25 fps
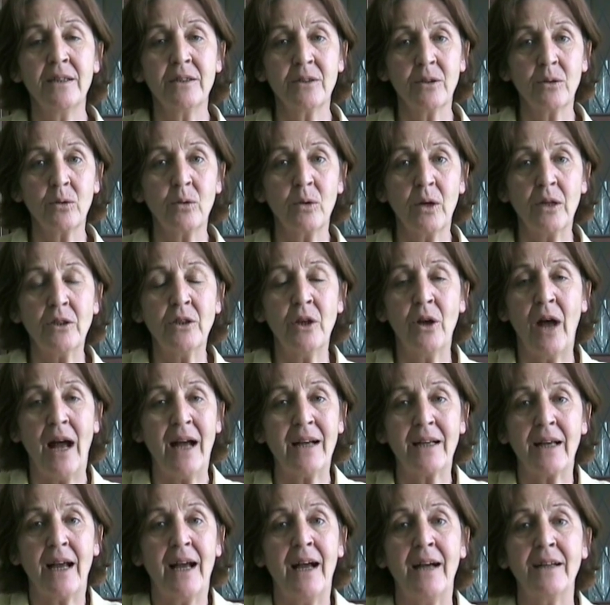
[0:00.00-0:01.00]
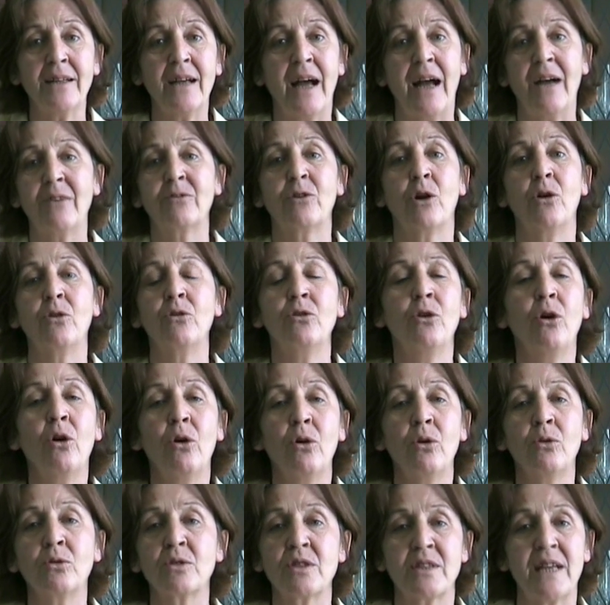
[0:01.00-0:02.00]
You know, I've got
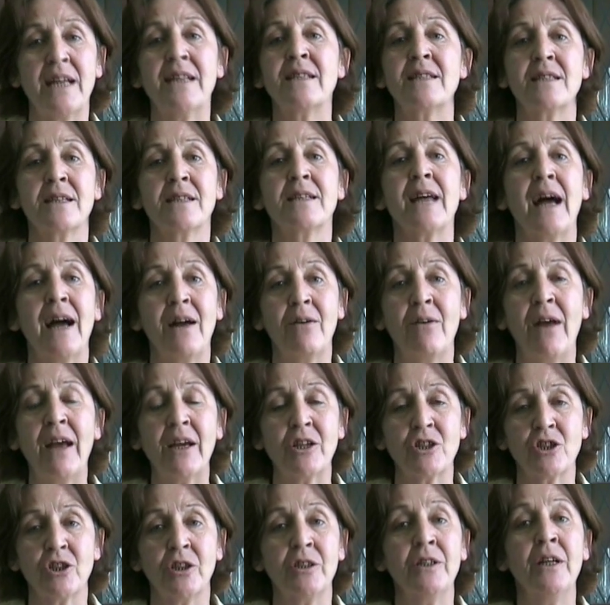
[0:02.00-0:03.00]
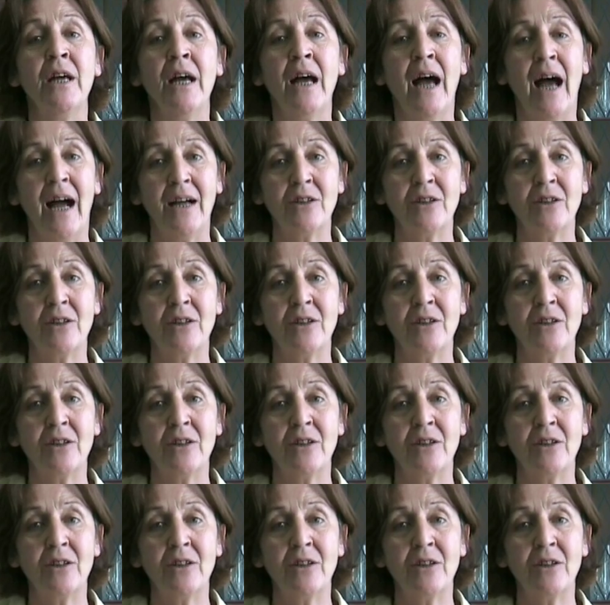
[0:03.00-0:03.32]
no sense of direction.